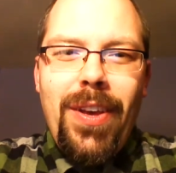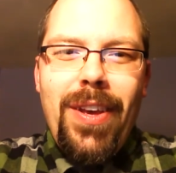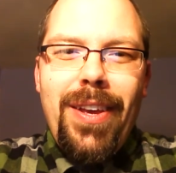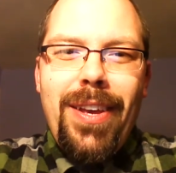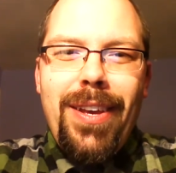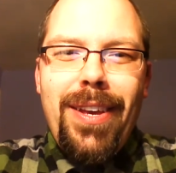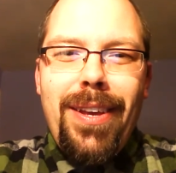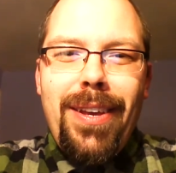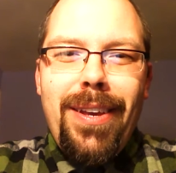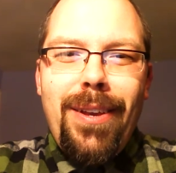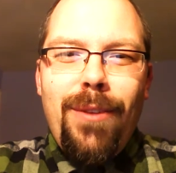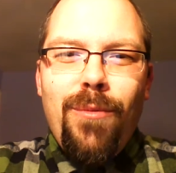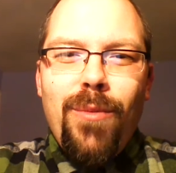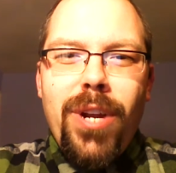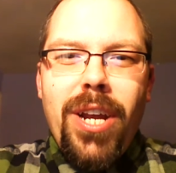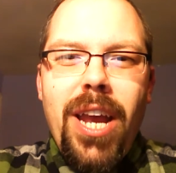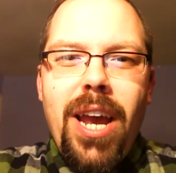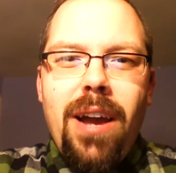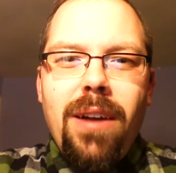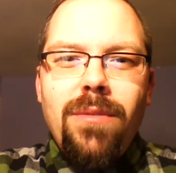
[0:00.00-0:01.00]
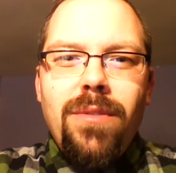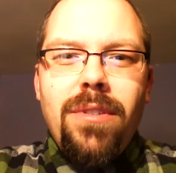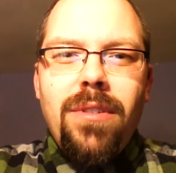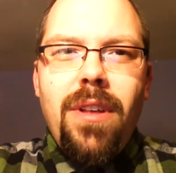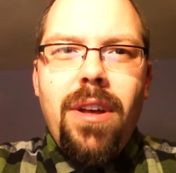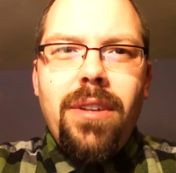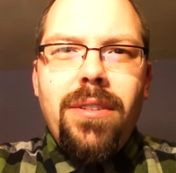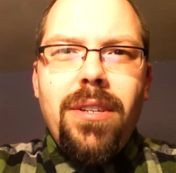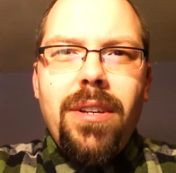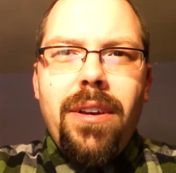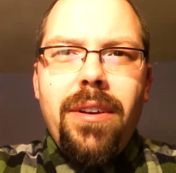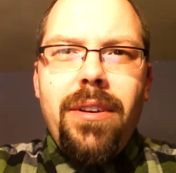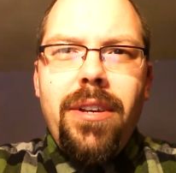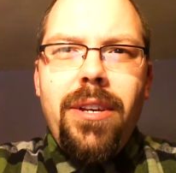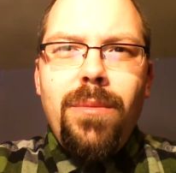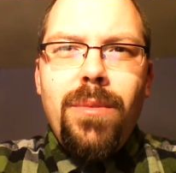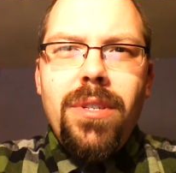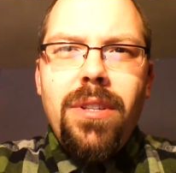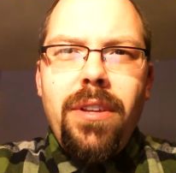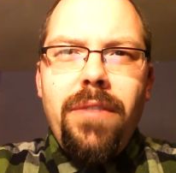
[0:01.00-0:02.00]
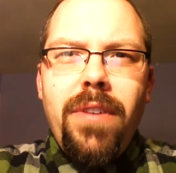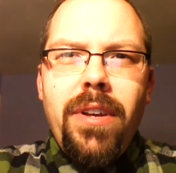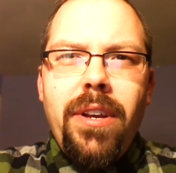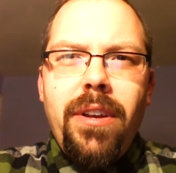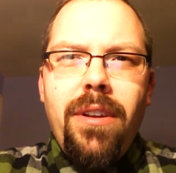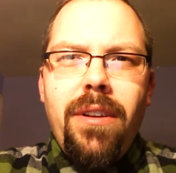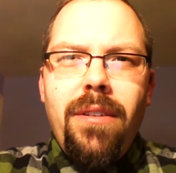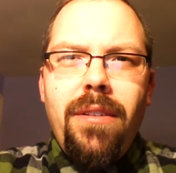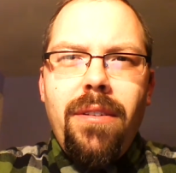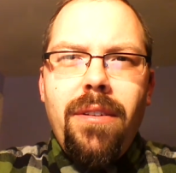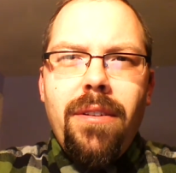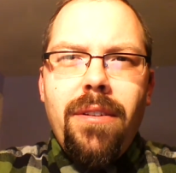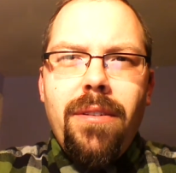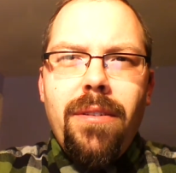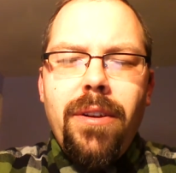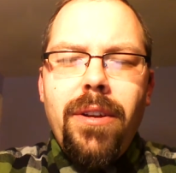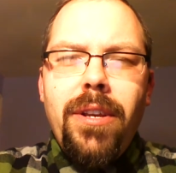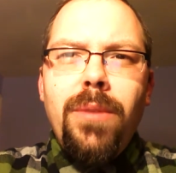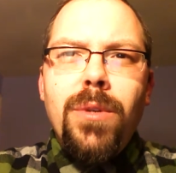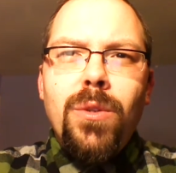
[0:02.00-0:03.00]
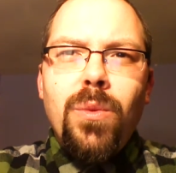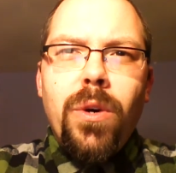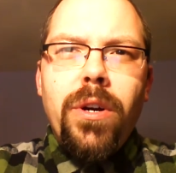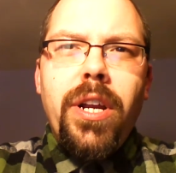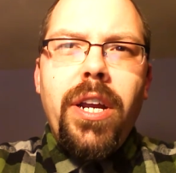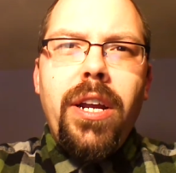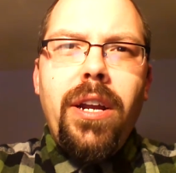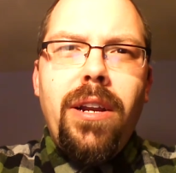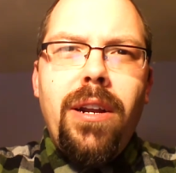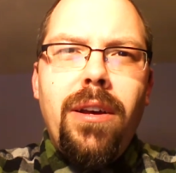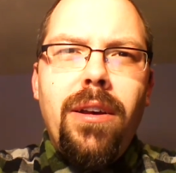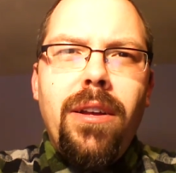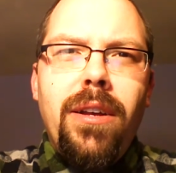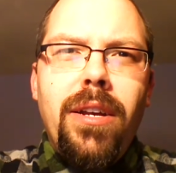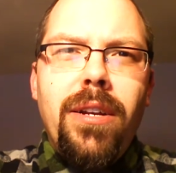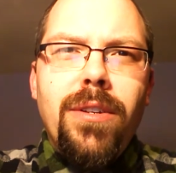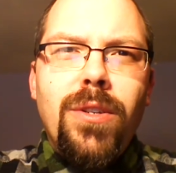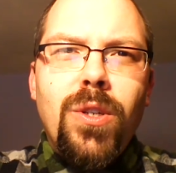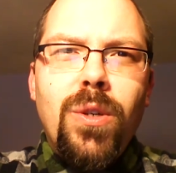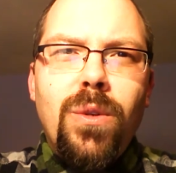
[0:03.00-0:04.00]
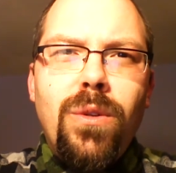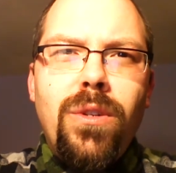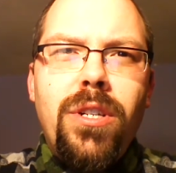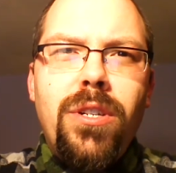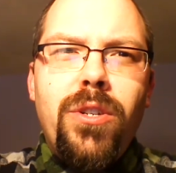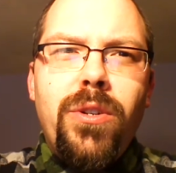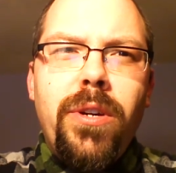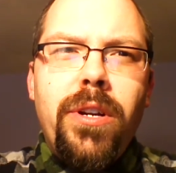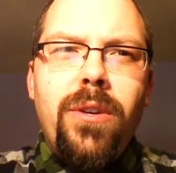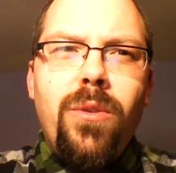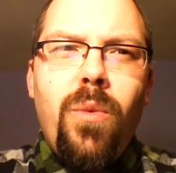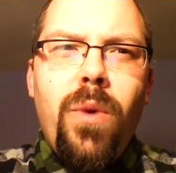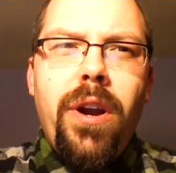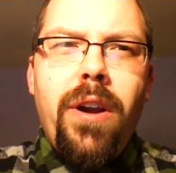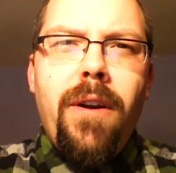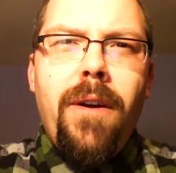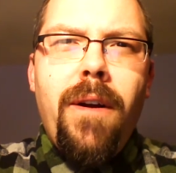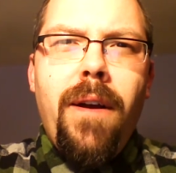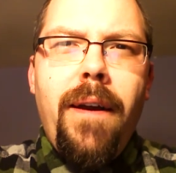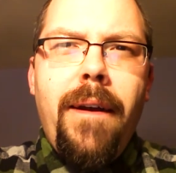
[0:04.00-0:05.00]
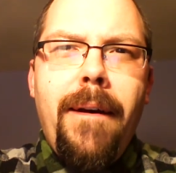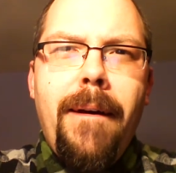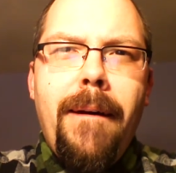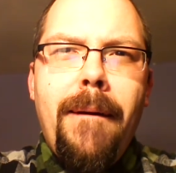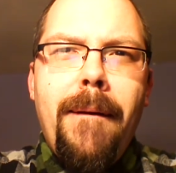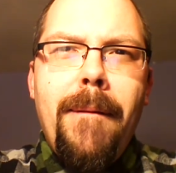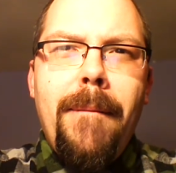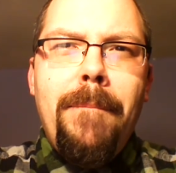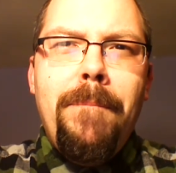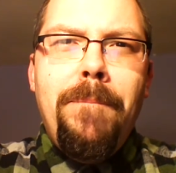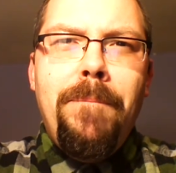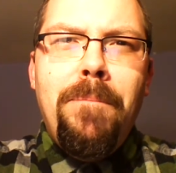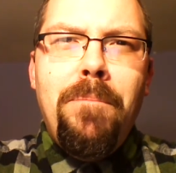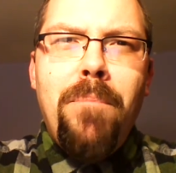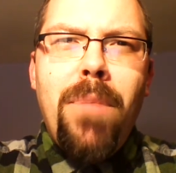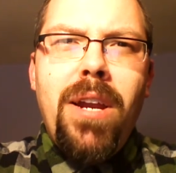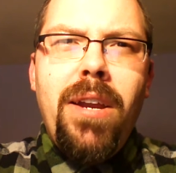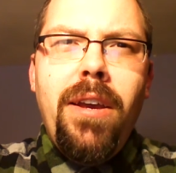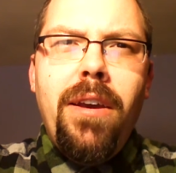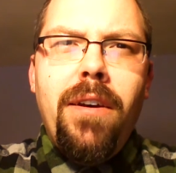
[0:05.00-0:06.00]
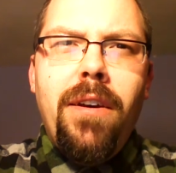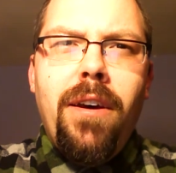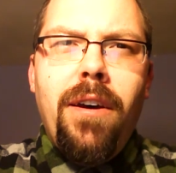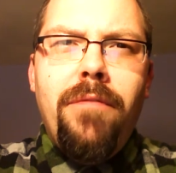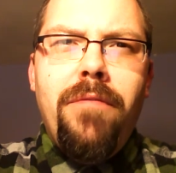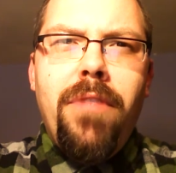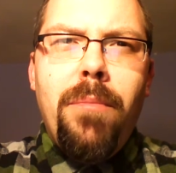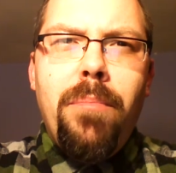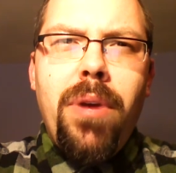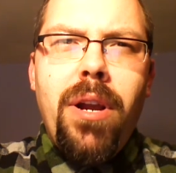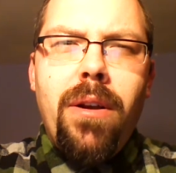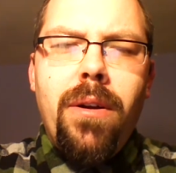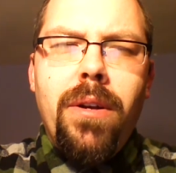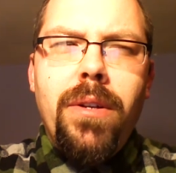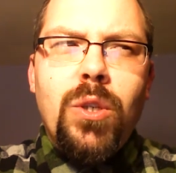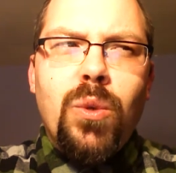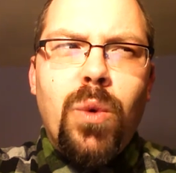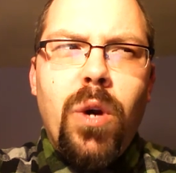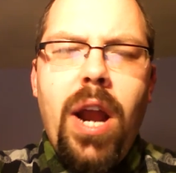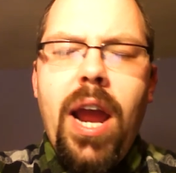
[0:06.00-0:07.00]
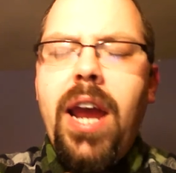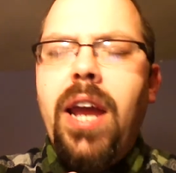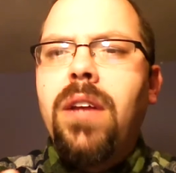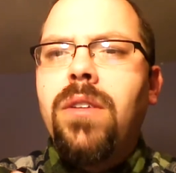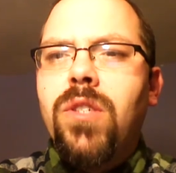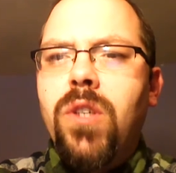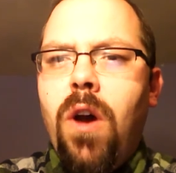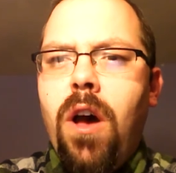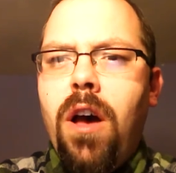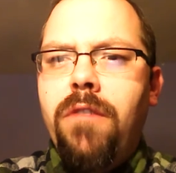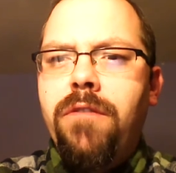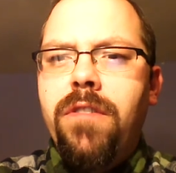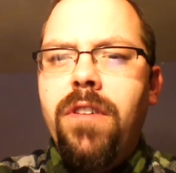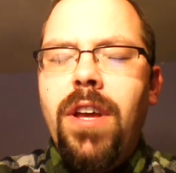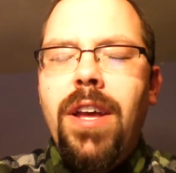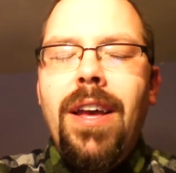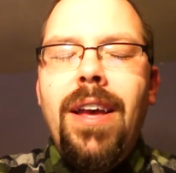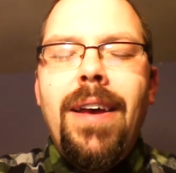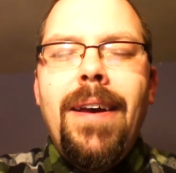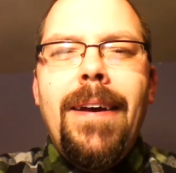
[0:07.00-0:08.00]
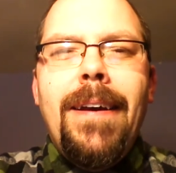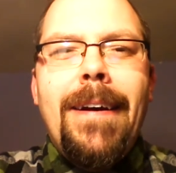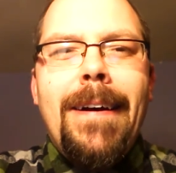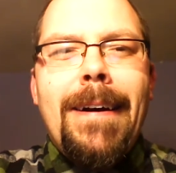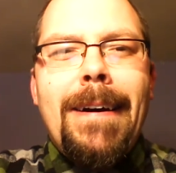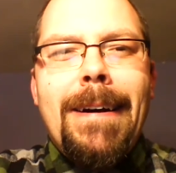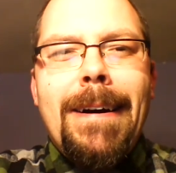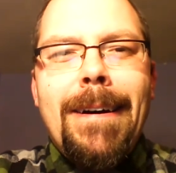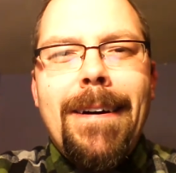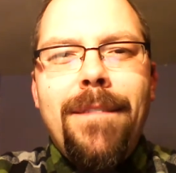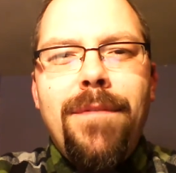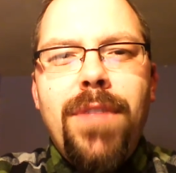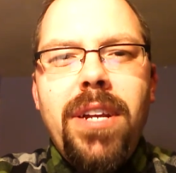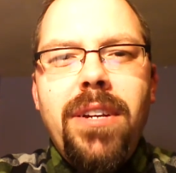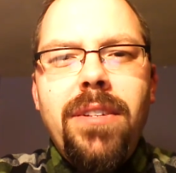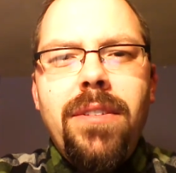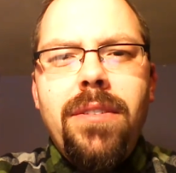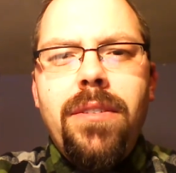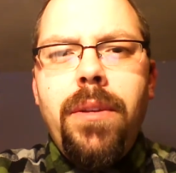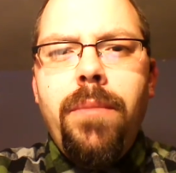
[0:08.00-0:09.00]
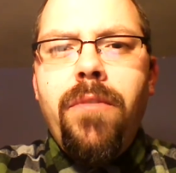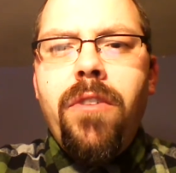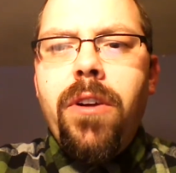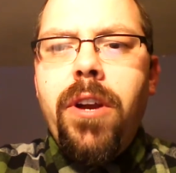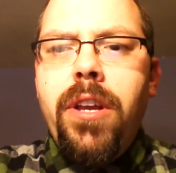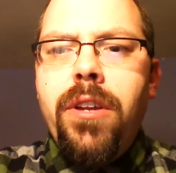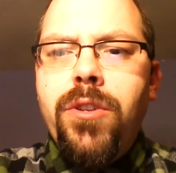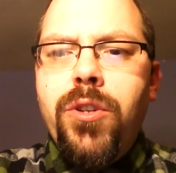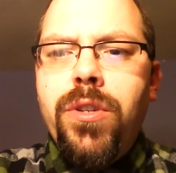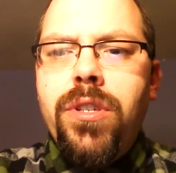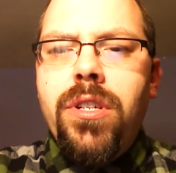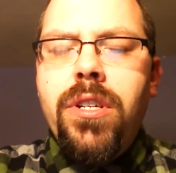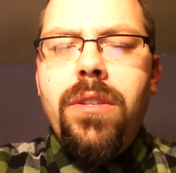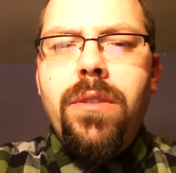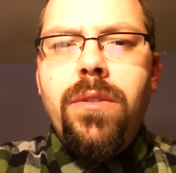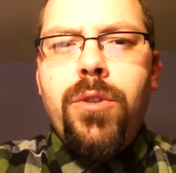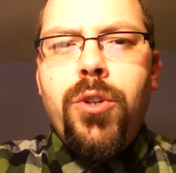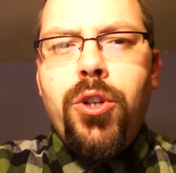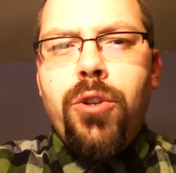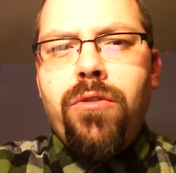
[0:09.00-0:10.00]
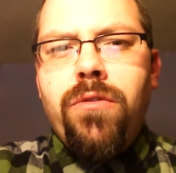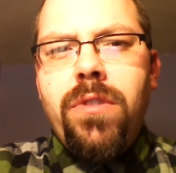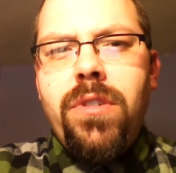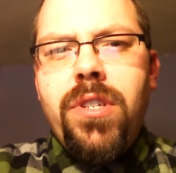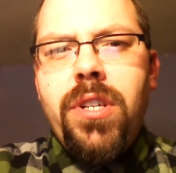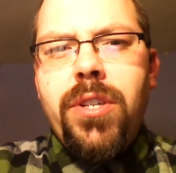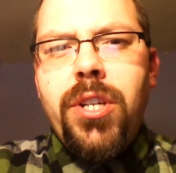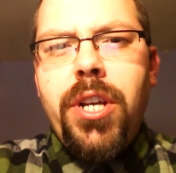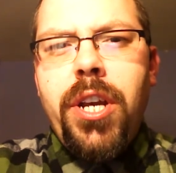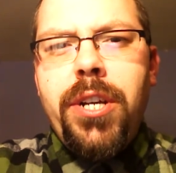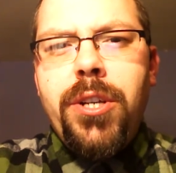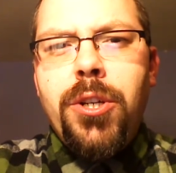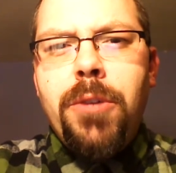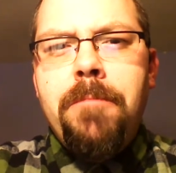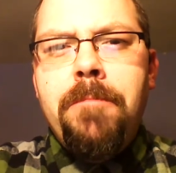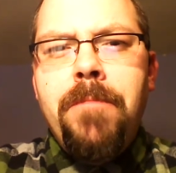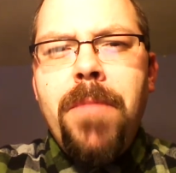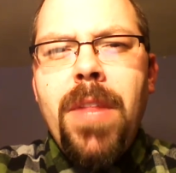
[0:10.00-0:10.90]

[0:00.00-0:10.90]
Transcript: He recounts that uh, he was living in, or he was working in a, in a school district where um, many of the parents were hands off. Uh, they didn't seem very interested in their children's education.